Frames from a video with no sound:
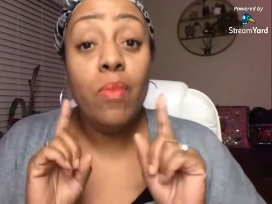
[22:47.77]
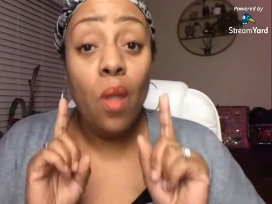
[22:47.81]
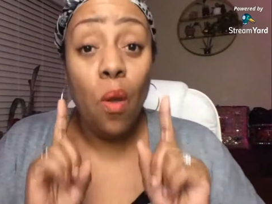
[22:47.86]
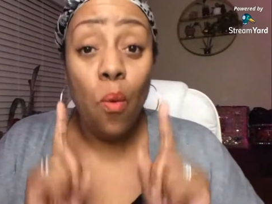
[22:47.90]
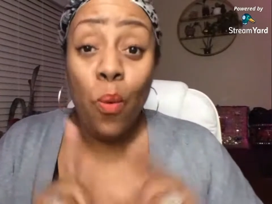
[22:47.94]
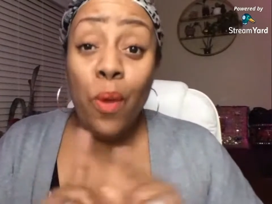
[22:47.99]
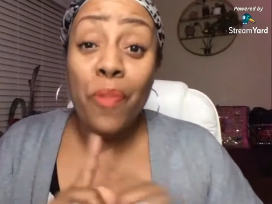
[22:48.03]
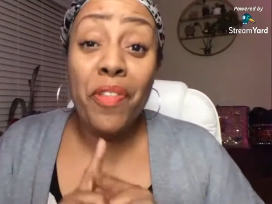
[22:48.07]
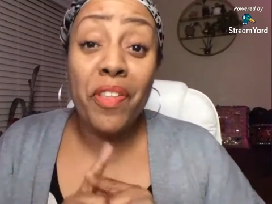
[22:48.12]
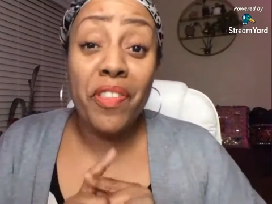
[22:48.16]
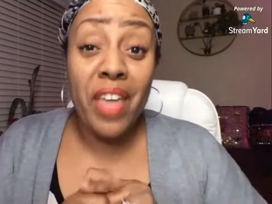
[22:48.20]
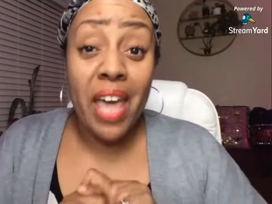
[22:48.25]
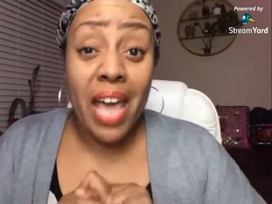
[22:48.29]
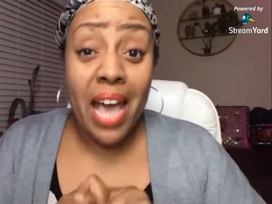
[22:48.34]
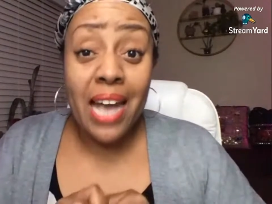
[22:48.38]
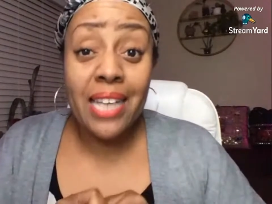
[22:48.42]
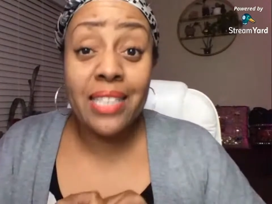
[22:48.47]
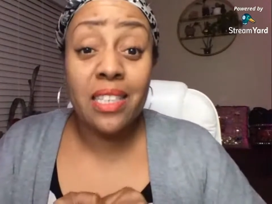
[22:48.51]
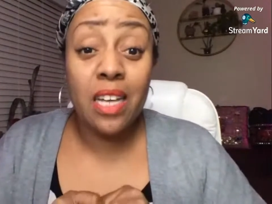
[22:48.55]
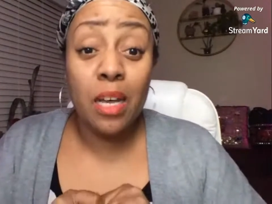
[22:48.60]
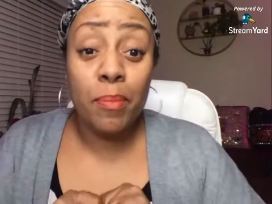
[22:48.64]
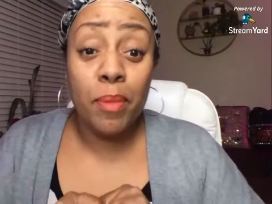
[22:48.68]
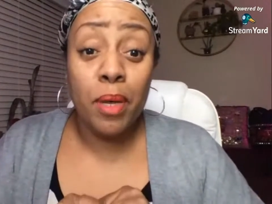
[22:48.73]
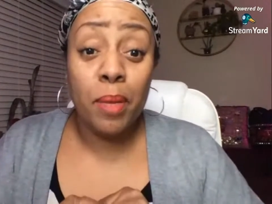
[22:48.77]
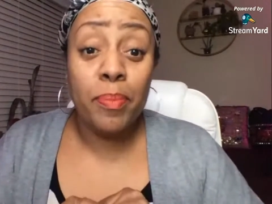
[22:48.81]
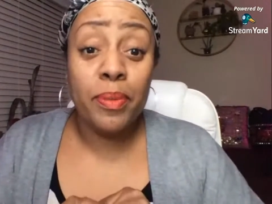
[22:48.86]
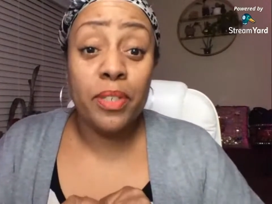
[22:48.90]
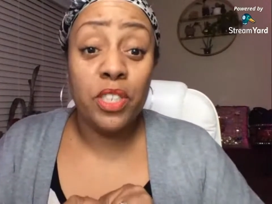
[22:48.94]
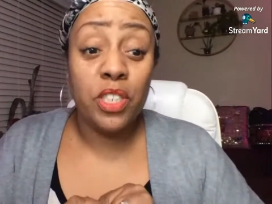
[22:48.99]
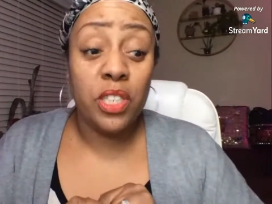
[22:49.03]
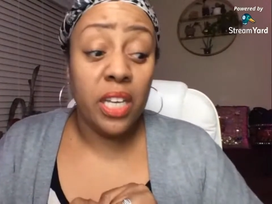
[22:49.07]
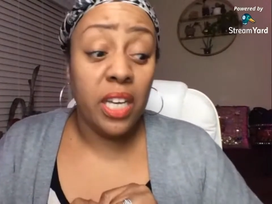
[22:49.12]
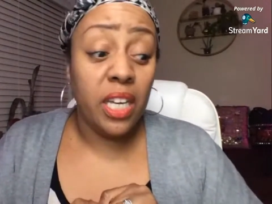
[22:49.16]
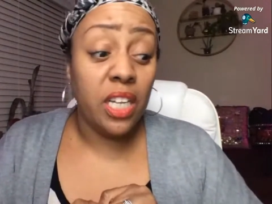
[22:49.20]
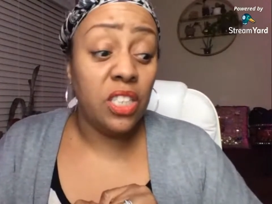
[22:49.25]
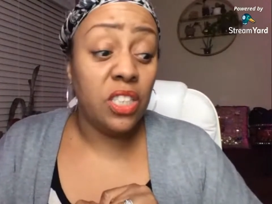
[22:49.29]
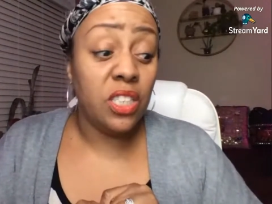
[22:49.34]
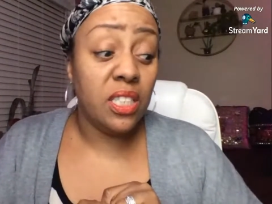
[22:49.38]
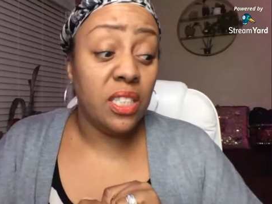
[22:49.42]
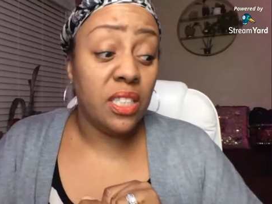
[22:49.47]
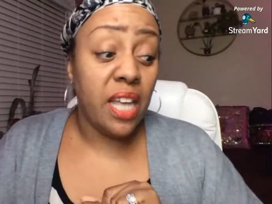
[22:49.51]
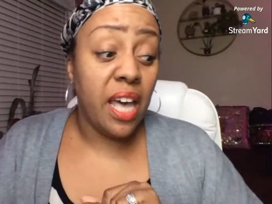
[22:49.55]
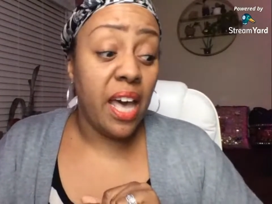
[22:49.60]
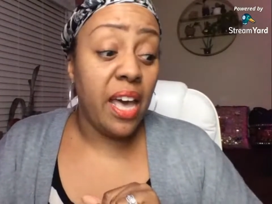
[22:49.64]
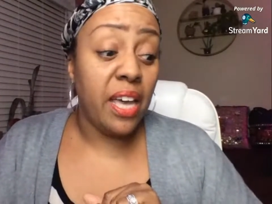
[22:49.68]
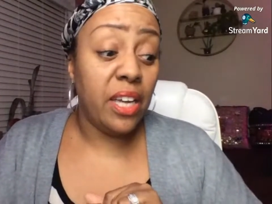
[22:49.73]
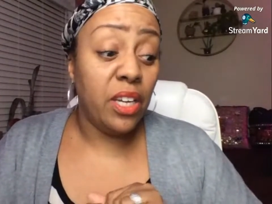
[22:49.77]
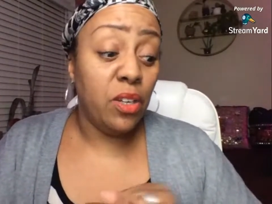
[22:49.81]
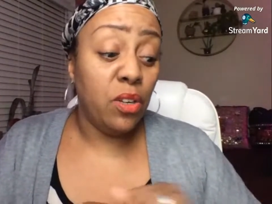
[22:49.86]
One thing that has come up and changed is that,